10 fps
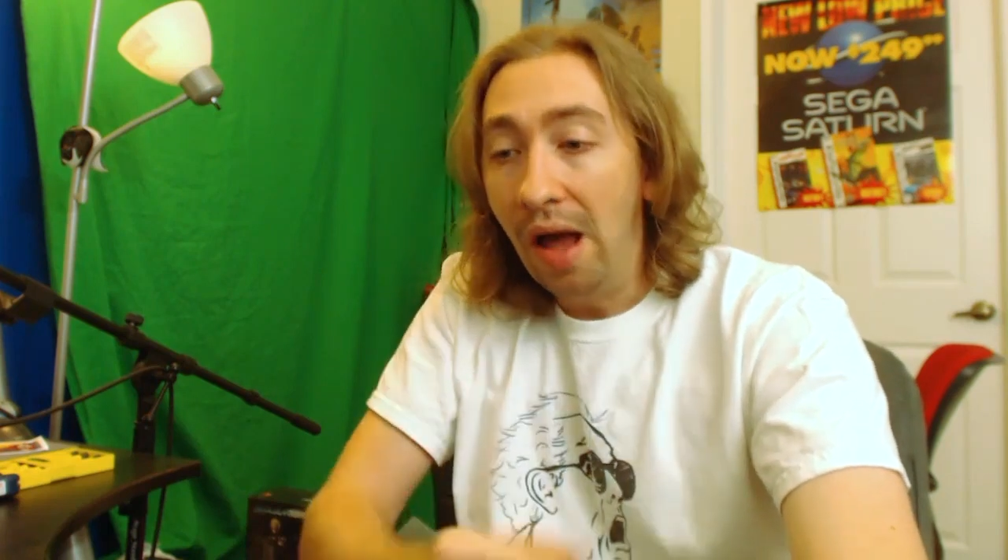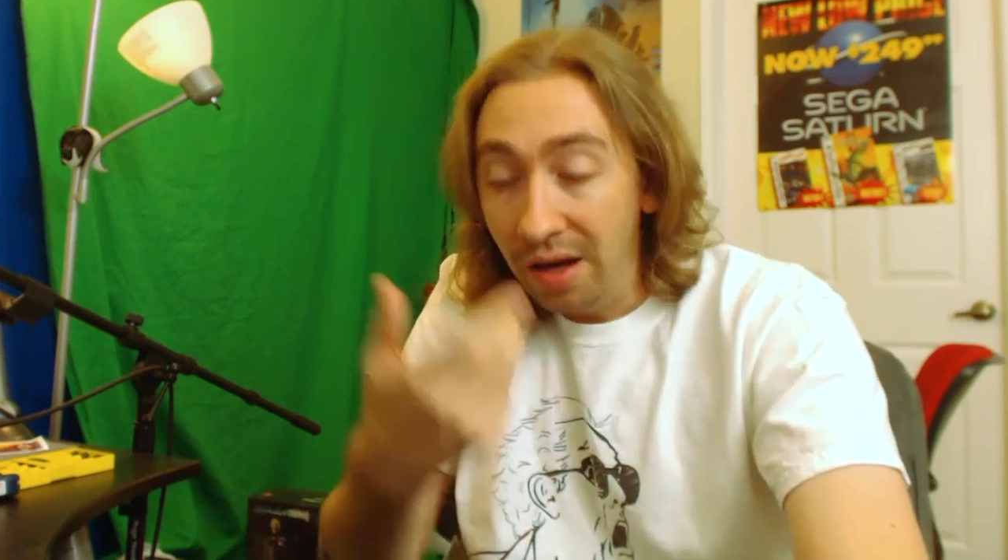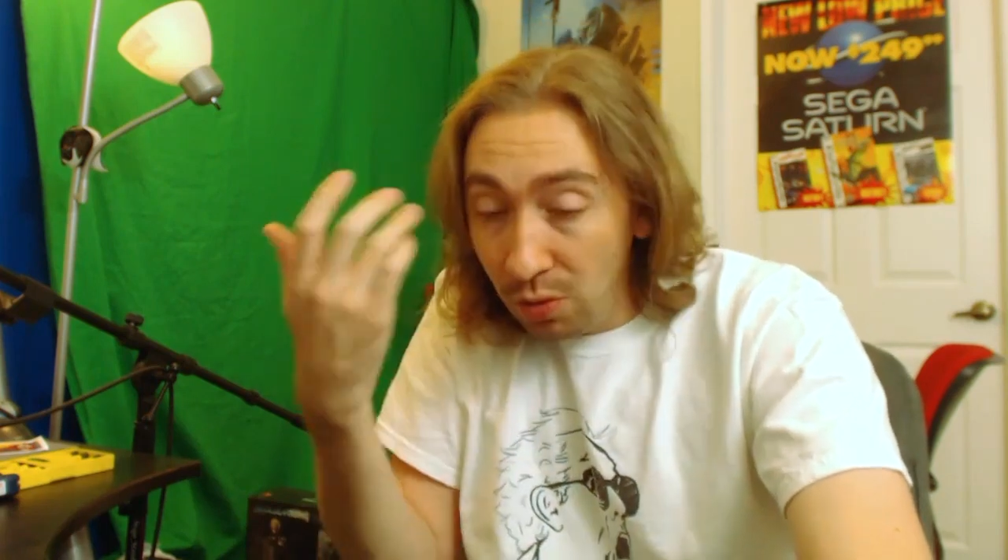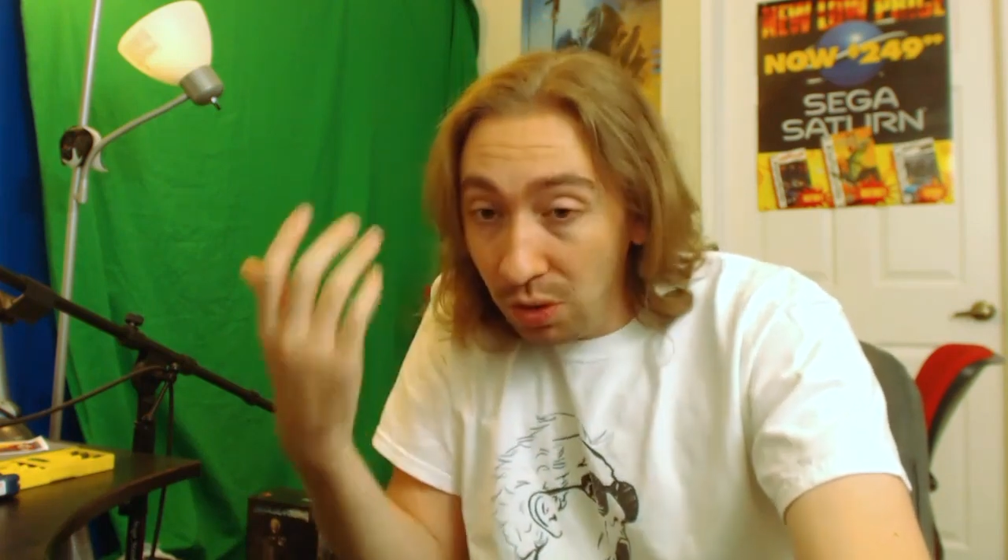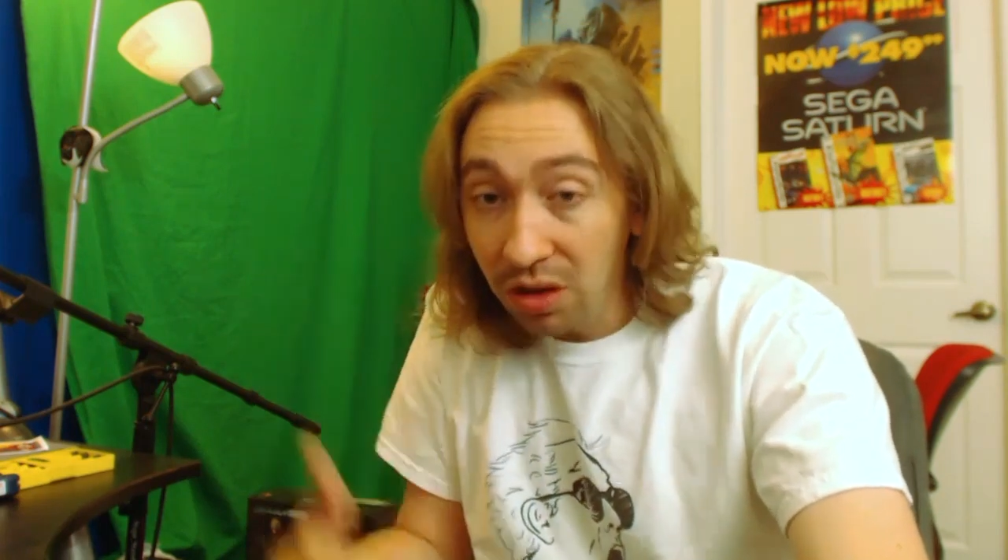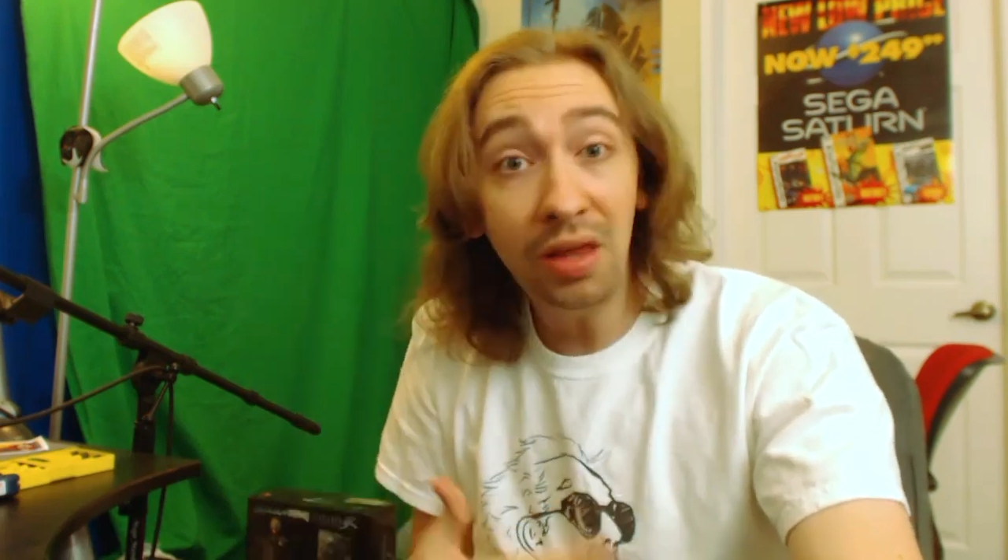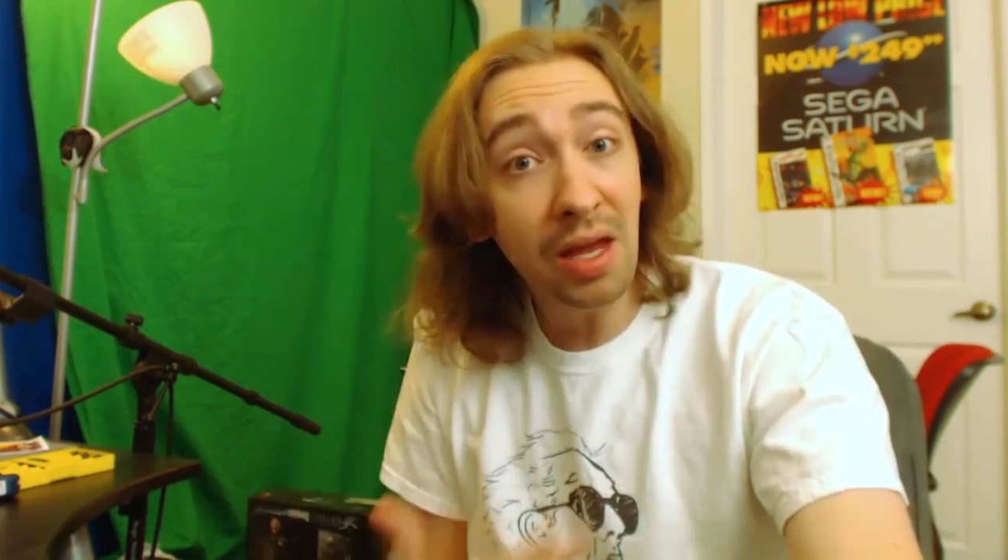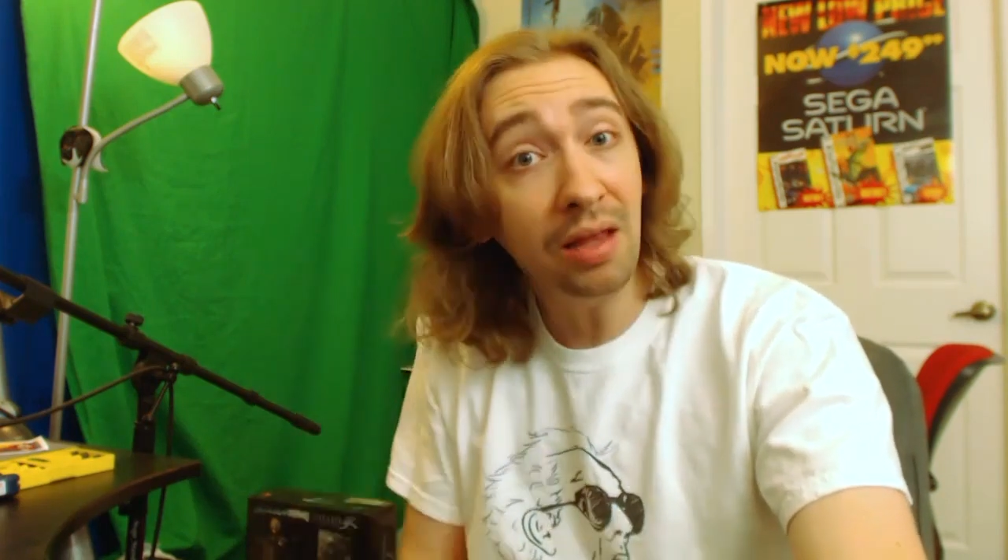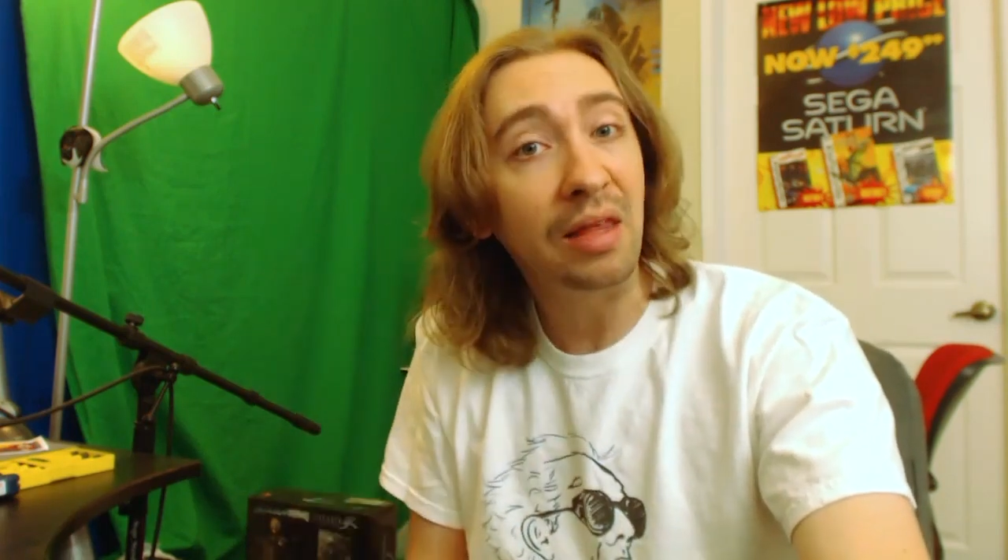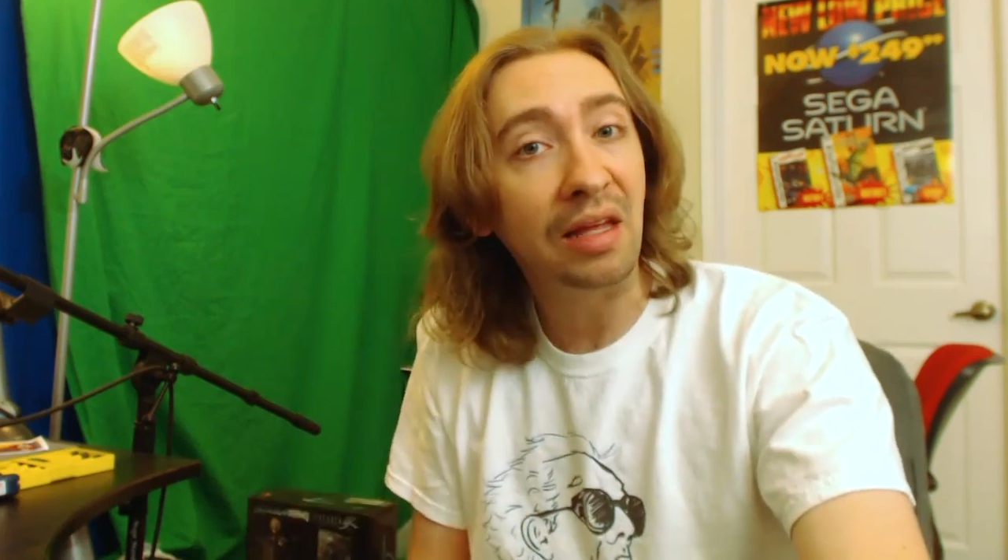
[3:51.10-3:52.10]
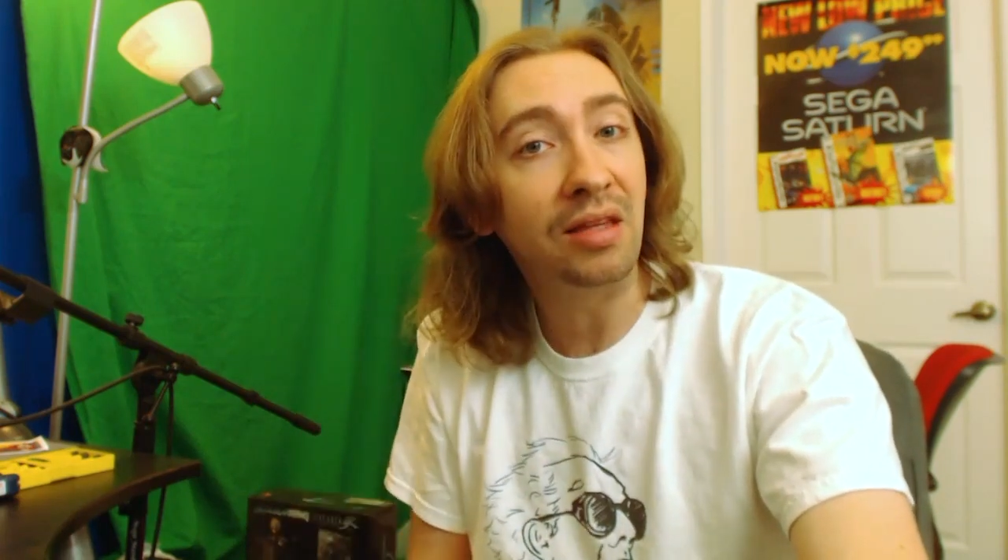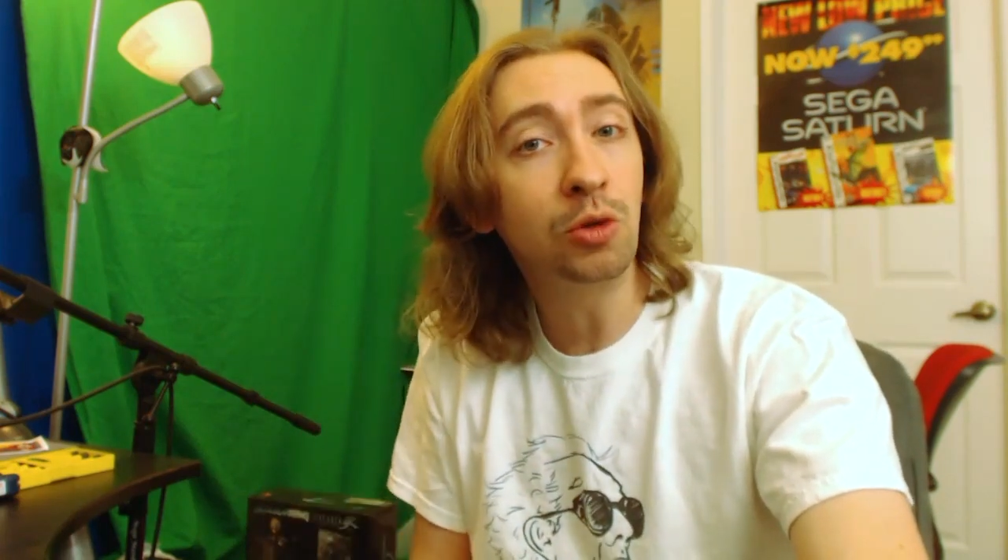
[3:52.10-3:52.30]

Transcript: And you would think that